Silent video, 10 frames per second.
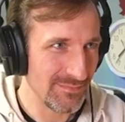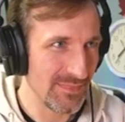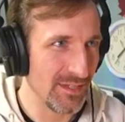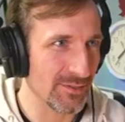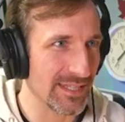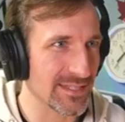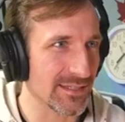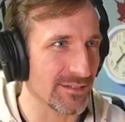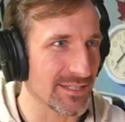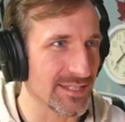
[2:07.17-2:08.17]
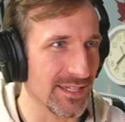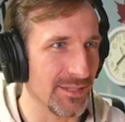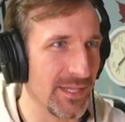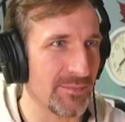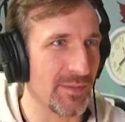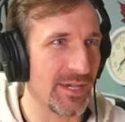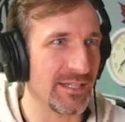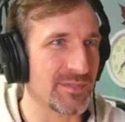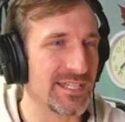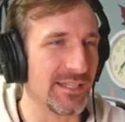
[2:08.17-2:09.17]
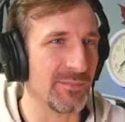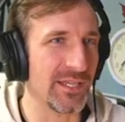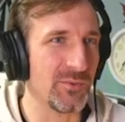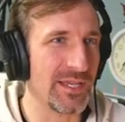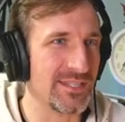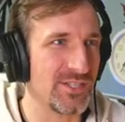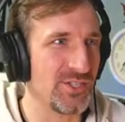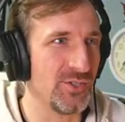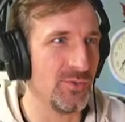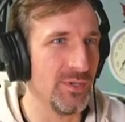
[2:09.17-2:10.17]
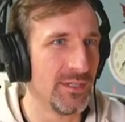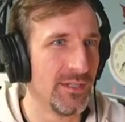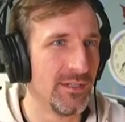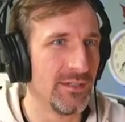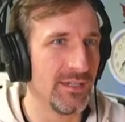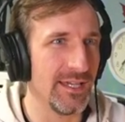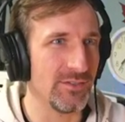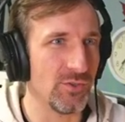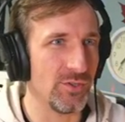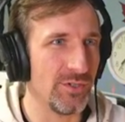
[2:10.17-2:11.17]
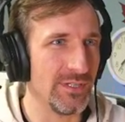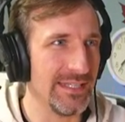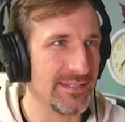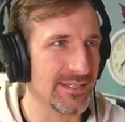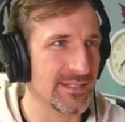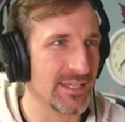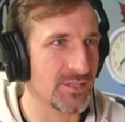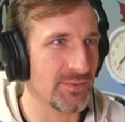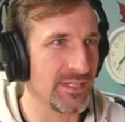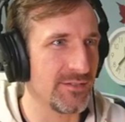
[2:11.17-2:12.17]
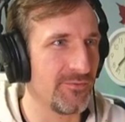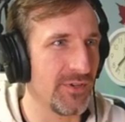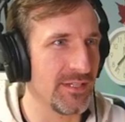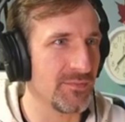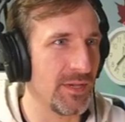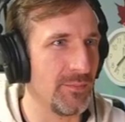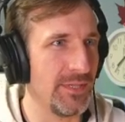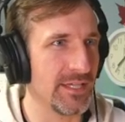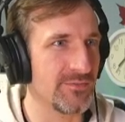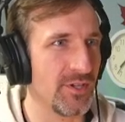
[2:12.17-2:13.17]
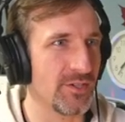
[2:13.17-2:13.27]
Okay, that's hilarious. Uh, made up my mind. I'm selling my Quest 2 and all its accessories to fund my PSVR